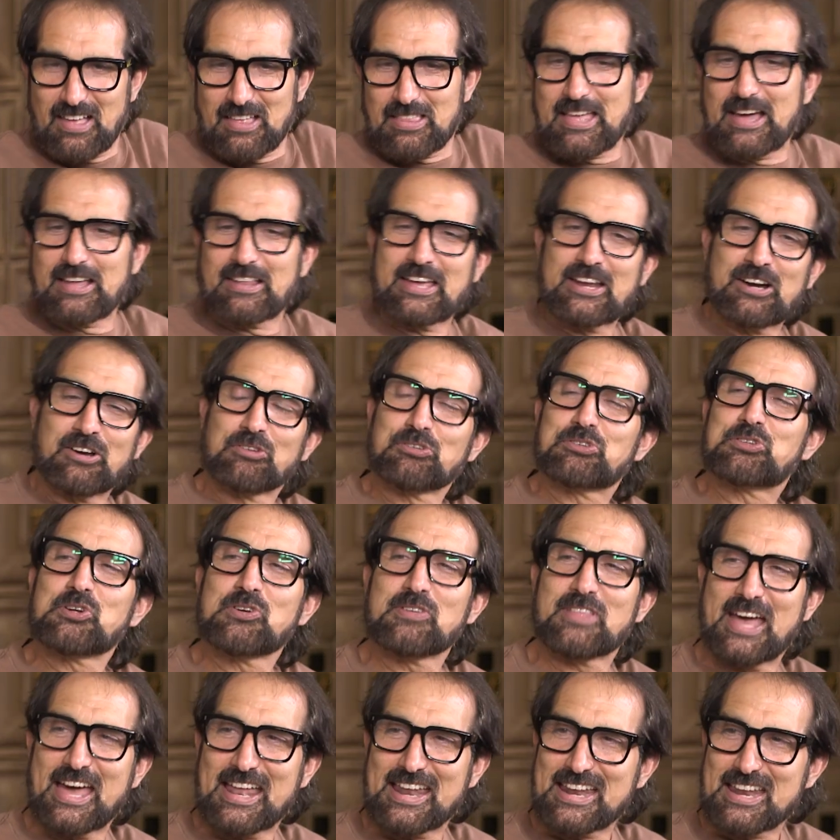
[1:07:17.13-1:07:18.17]
Now, they don't
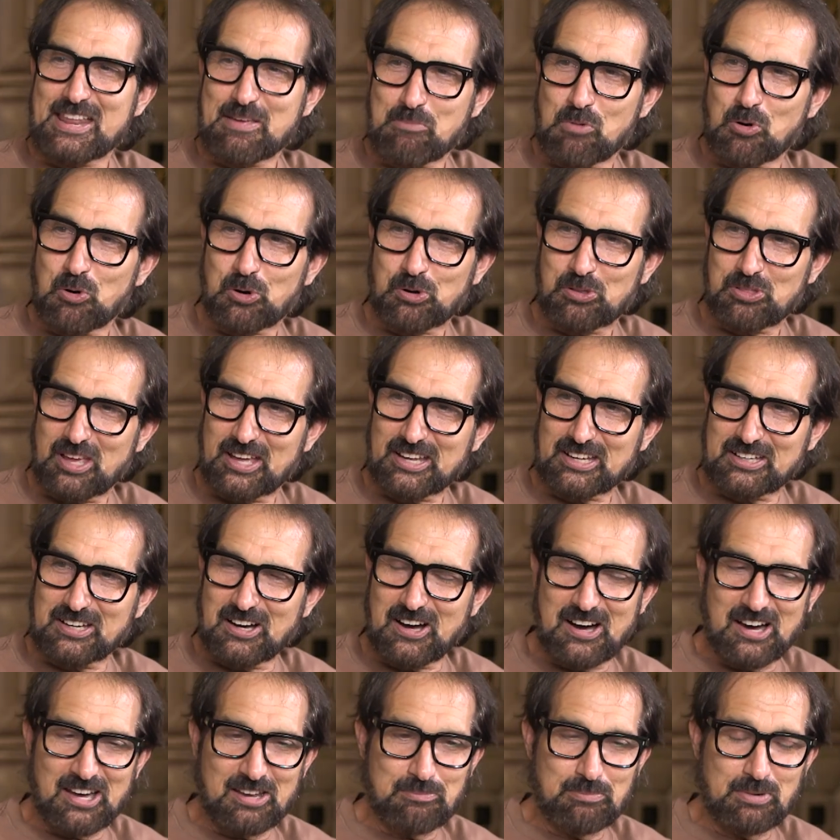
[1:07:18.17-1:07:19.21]
do that anymore, thank
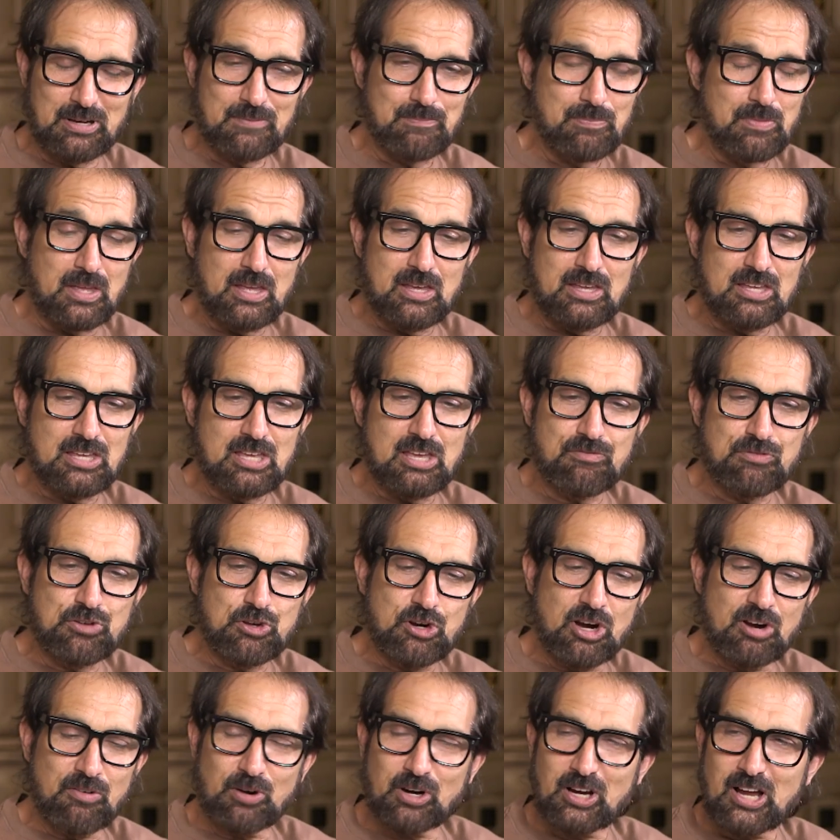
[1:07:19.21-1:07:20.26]
God. But if
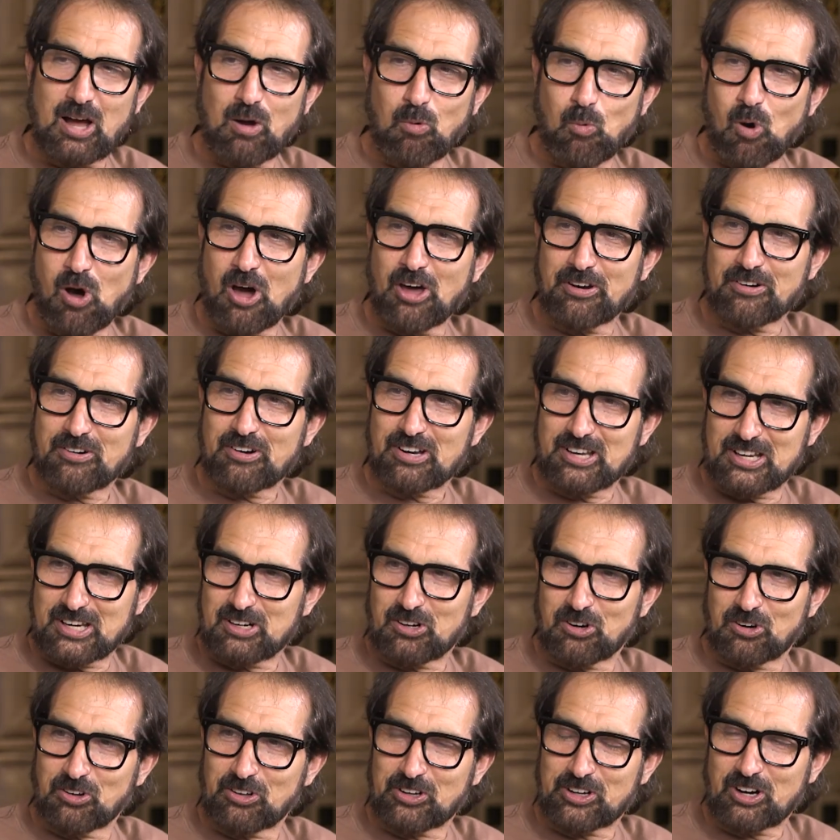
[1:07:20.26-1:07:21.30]
you ever got water in the
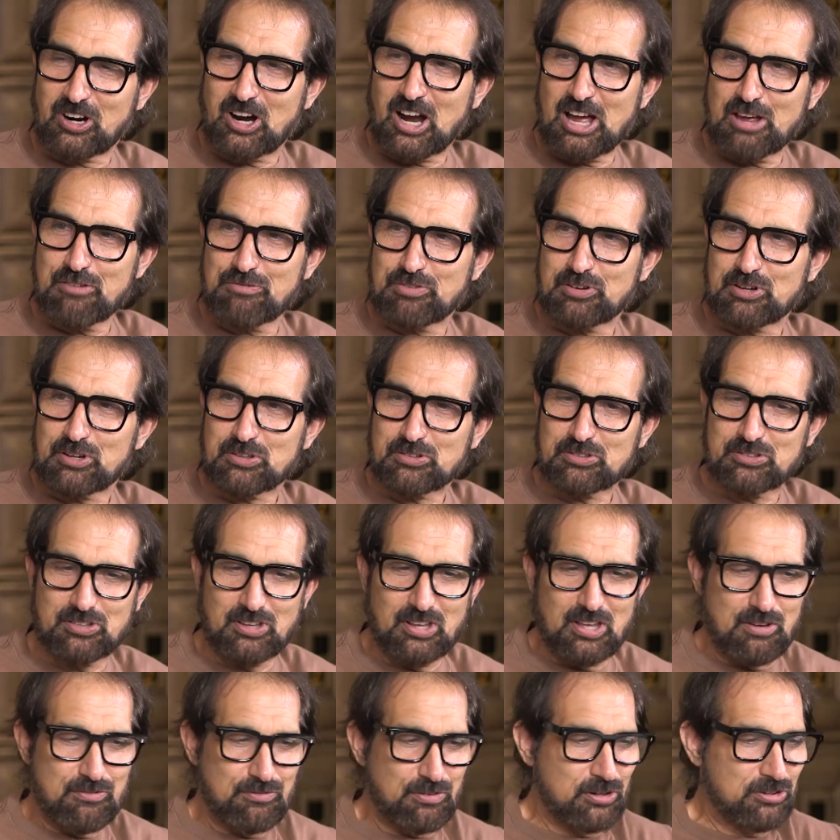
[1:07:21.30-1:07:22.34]
earlier iPhones,
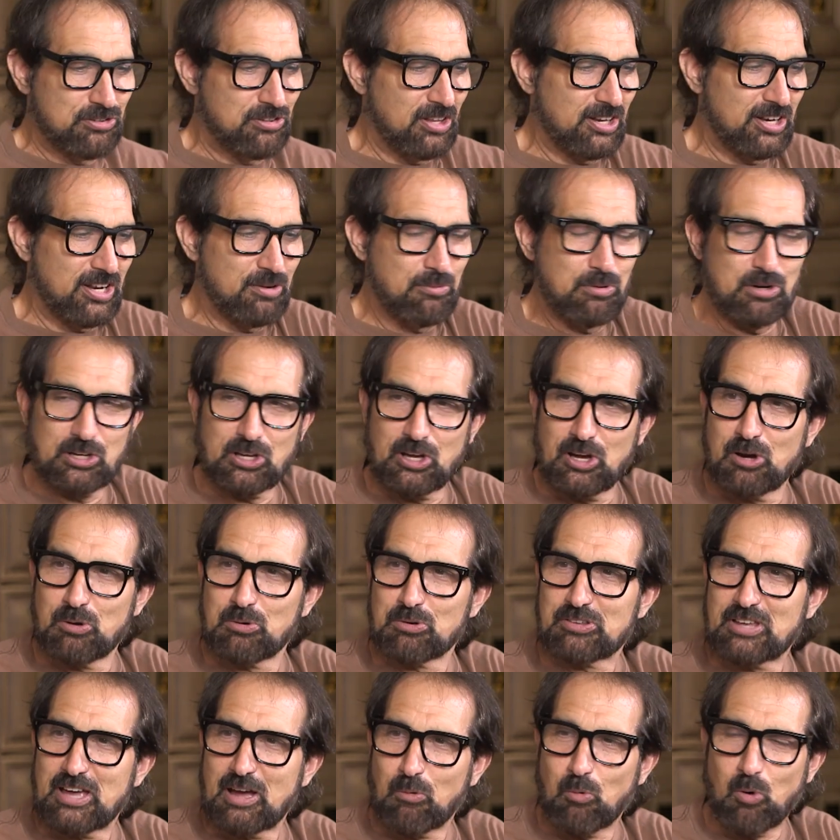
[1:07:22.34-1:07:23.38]
first thing that would go
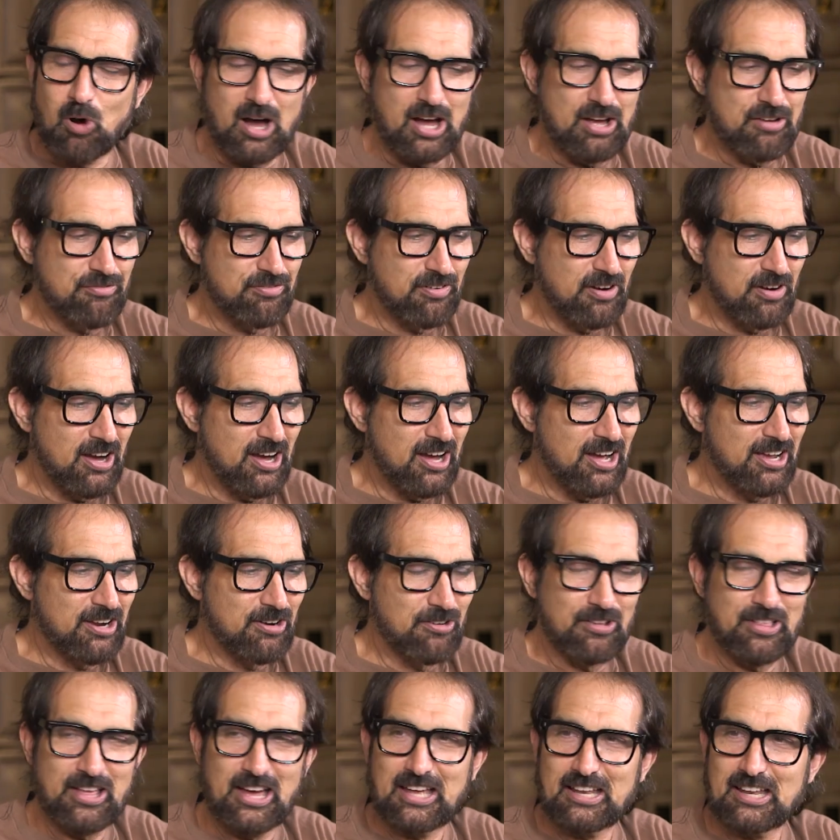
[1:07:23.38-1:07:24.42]
was that Wi-Fi
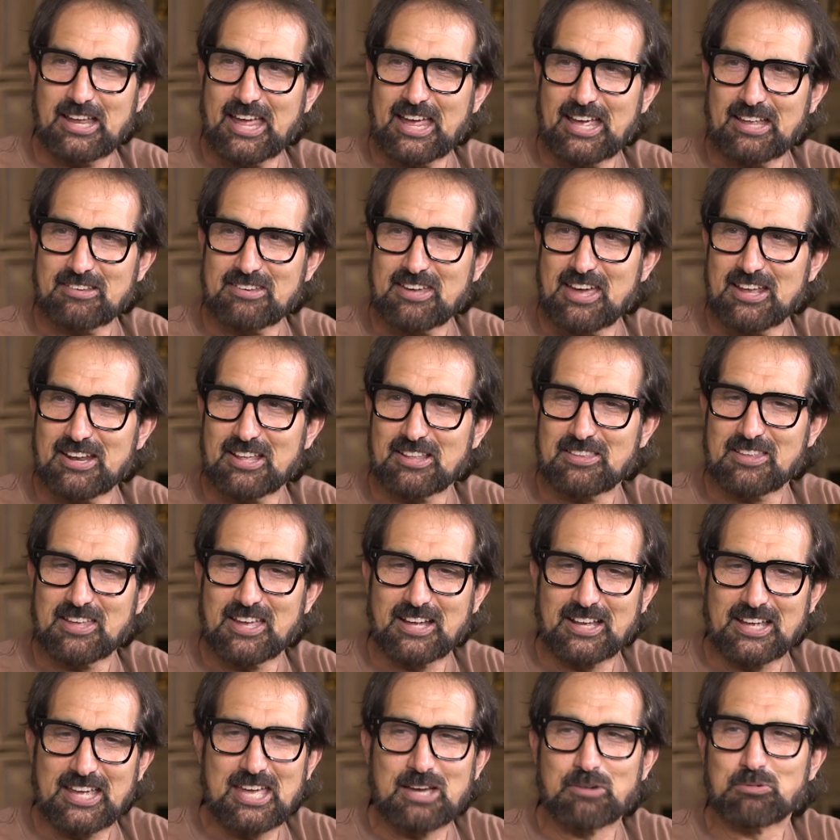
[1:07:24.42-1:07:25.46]
or that antenna
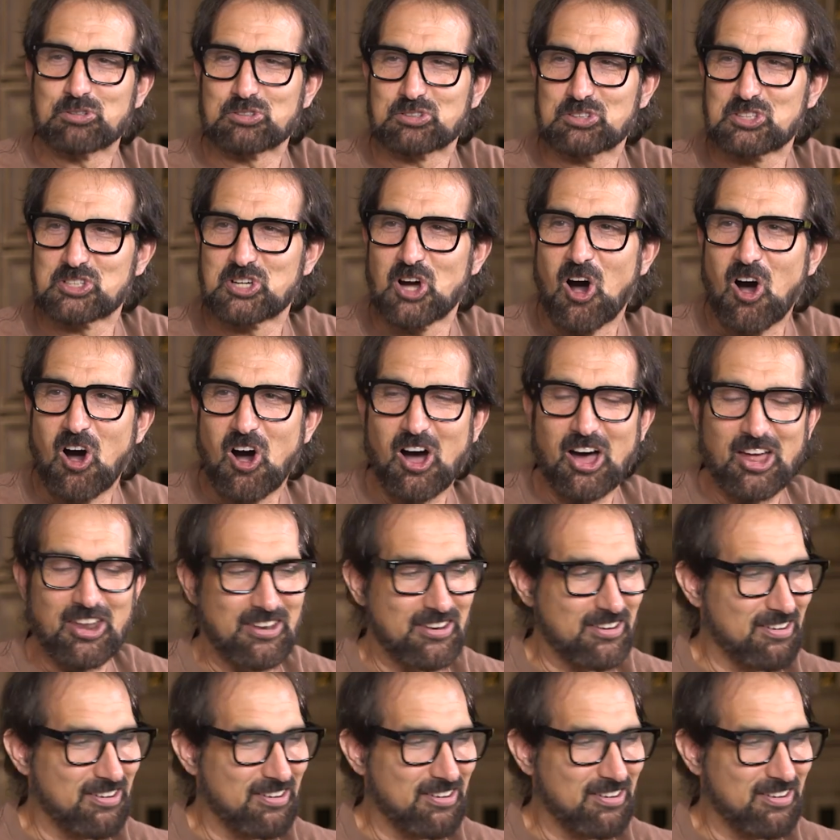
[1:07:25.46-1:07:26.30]
thing. It was gone.